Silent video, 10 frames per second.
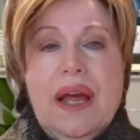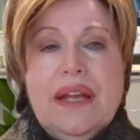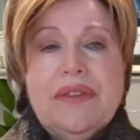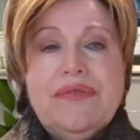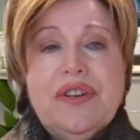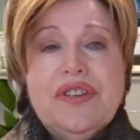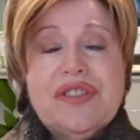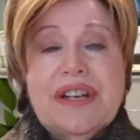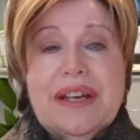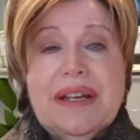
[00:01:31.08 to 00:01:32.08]
Now,
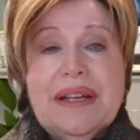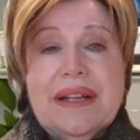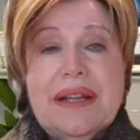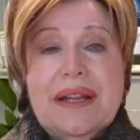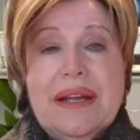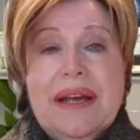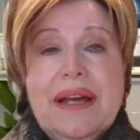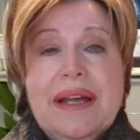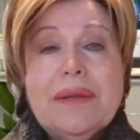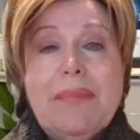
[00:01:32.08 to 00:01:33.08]
firstly,
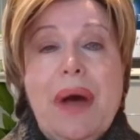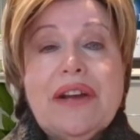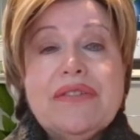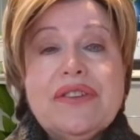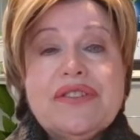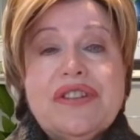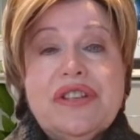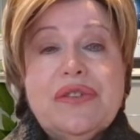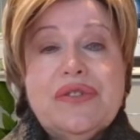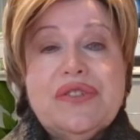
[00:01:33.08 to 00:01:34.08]
the migrants in
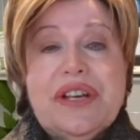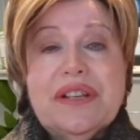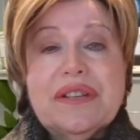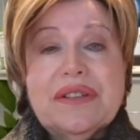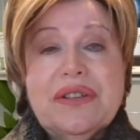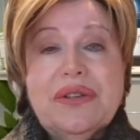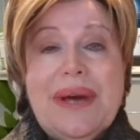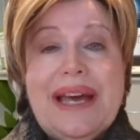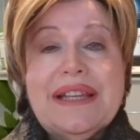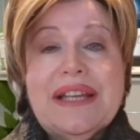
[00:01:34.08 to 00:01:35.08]
New Zealand who
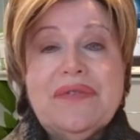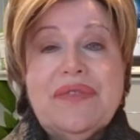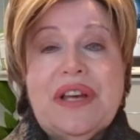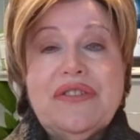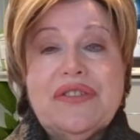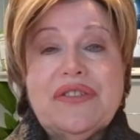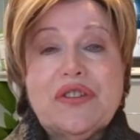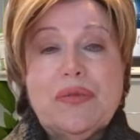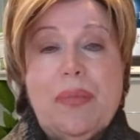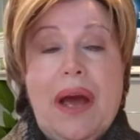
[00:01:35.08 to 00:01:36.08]
had their visas
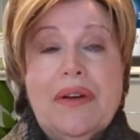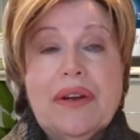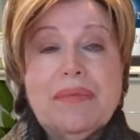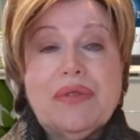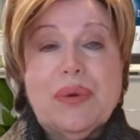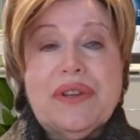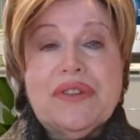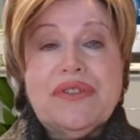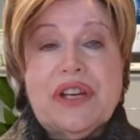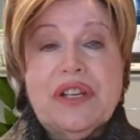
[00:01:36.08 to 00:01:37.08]
expiring between the
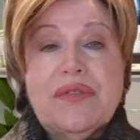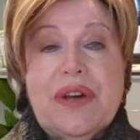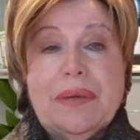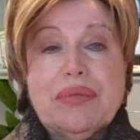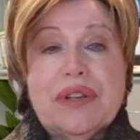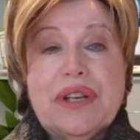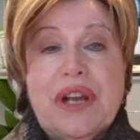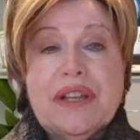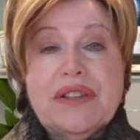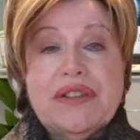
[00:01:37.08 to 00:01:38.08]
2nd of April and
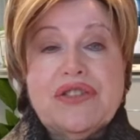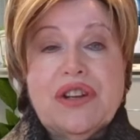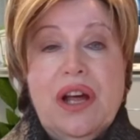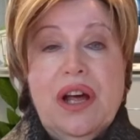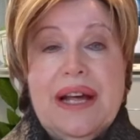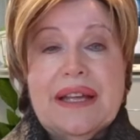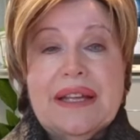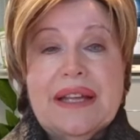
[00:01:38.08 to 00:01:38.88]
9th of July,